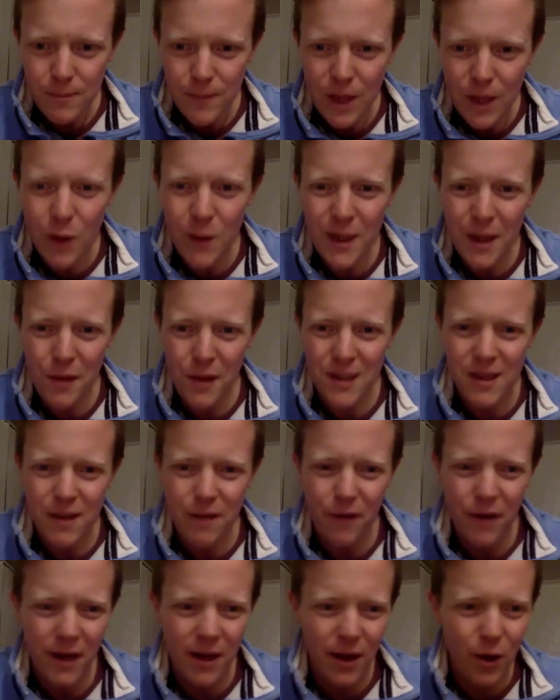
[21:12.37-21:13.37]
Who on earth is he
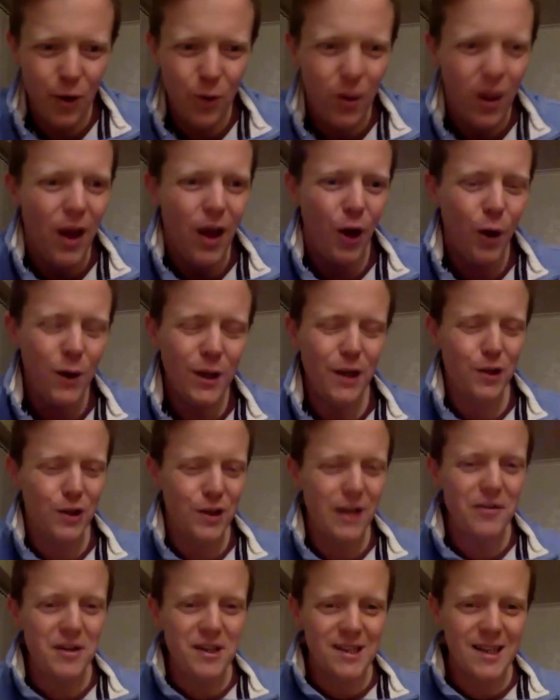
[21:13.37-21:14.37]
fighting? Who on earth could
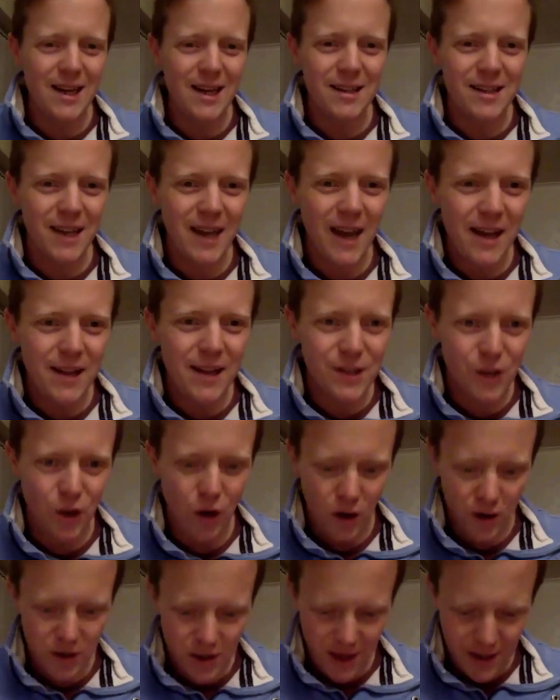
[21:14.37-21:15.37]
ever stand against
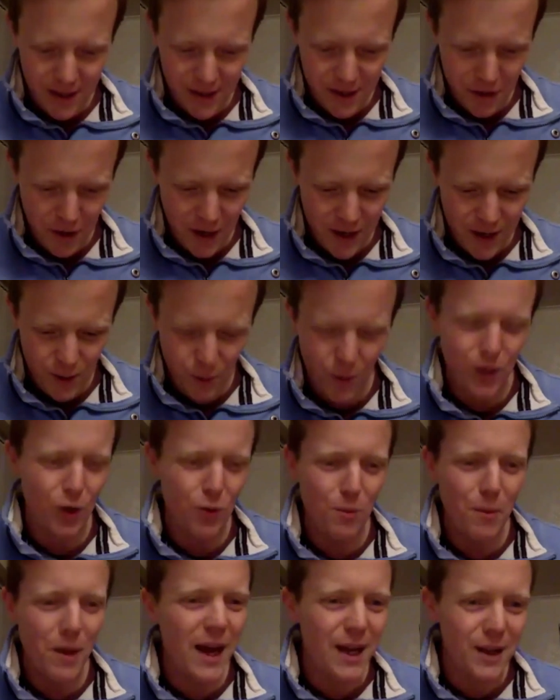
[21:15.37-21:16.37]
God, considering he's the one who
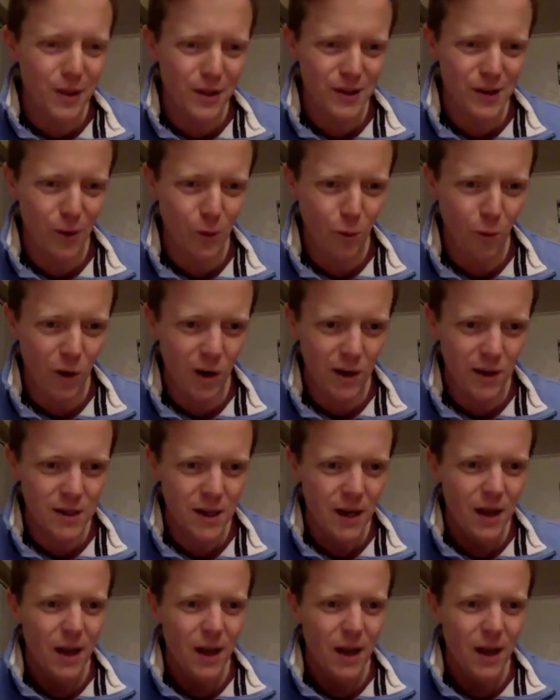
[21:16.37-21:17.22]
made this whole world?